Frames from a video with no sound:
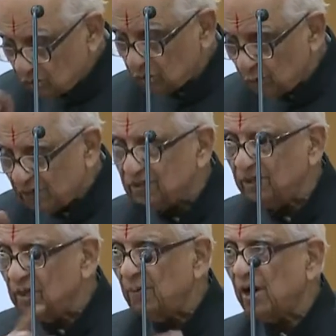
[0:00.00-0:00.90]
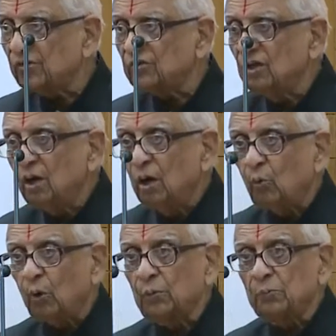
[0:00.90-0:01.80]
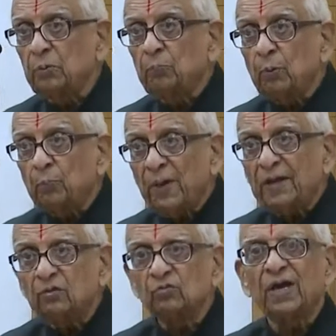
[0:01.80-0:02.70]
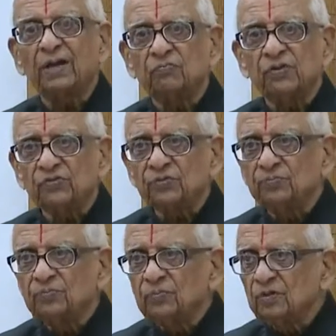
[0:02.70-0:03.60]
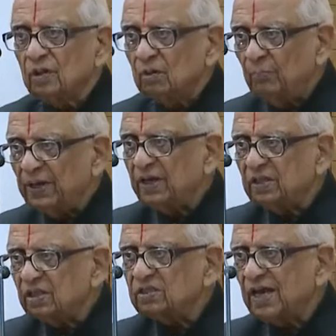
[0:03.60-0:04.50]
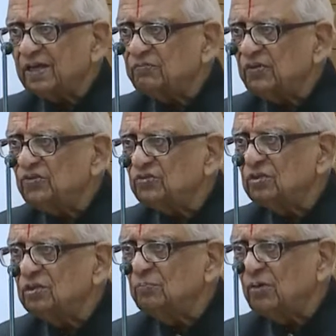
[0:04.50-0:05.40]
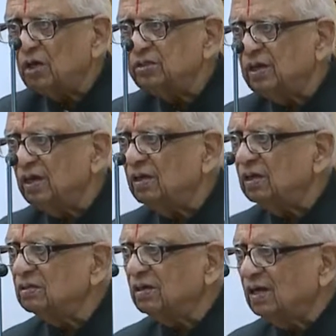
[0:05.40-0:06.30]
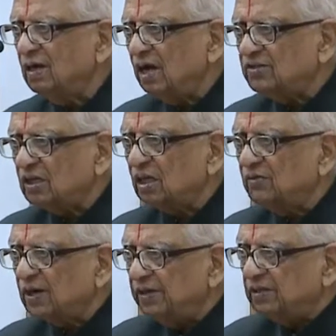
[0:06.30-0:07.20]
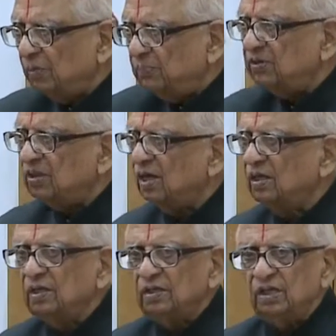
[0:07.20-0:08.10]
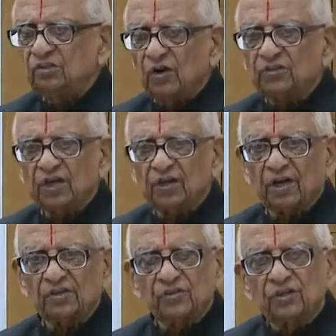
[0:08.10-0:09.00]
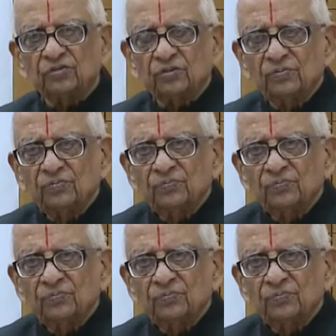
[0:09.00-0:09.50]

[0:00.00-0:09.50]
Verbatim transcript: situation demands, one must be prepared to sacrifice. Bhagiratha sacrifice, brought the Ganga. Ganga Jaranava Kadika Pita is what Shankara says.